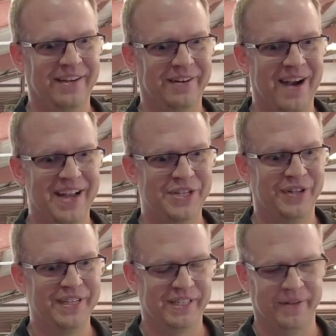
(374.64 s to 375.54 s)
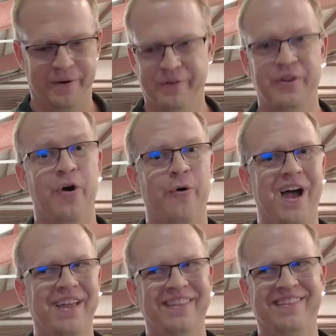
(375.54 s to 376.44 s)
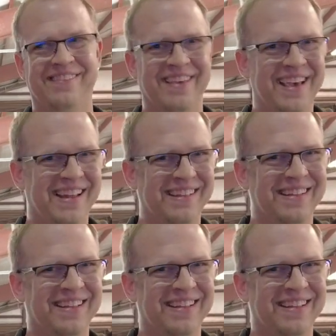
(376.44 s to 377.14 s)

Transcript: congratulations. No way, this is it.